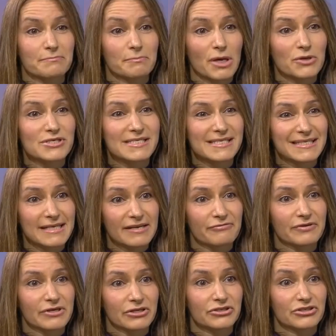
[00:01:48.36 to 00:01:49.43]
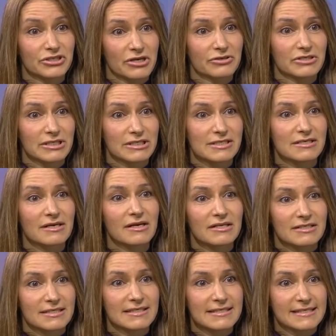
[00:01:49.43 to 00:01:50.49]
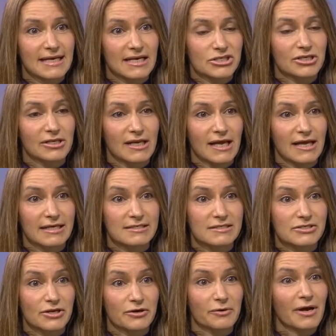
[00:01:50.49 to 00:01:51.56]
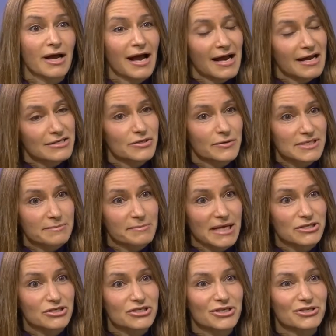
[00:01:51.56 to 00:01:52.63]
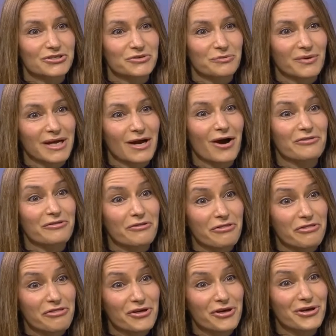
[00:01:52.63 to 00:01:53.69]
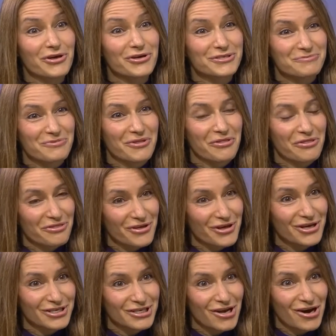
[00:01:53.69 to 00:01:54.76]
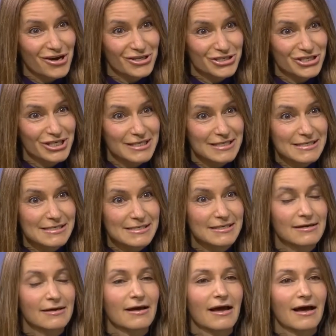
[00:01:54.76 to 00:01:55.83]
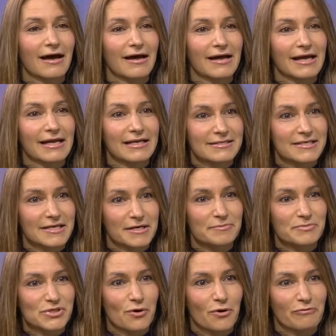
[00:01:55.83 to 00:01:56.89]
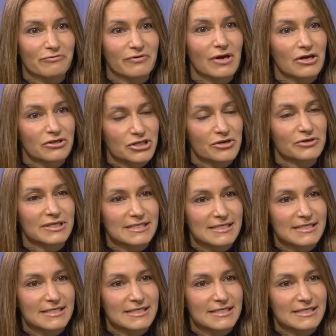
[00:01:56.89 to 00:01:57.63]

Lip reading: most significant donors to international aid. So as I mentioned, we are the third largest in terms of donors